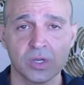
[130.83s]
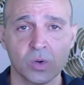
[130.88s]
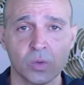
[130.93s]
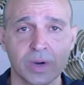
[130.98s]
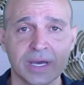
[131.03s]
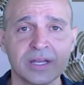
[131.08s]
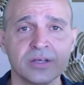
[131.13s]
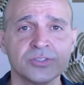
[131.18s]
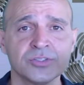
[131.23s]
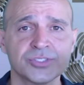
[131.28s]

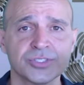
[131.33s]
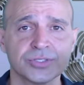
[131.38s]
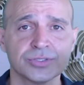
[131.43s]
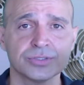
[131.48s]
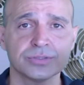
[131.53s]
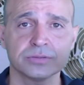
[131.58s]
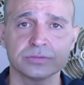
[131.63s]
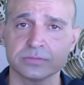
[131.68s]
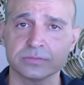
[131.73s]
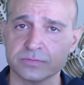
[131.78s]
why don't
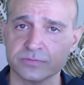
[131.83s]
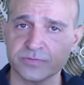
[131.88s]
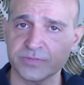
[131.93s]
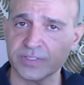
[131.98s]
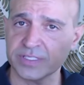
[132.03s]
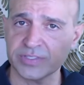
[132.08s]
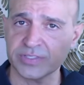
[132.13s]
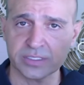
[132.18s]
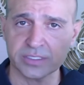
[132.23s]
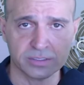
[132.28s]
you
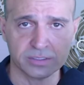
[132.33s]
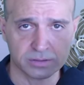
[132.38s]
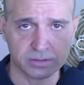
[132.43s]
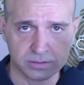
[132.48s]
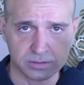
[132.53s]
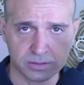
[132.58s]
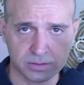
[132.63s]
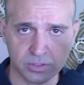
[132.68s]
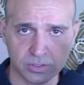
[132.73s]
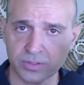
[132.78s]
visit
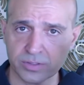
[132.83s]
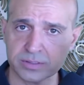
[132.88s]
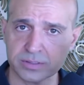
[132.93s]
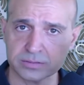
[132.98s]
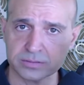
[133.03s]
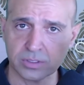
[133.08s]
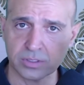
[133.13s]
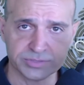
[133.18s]
or look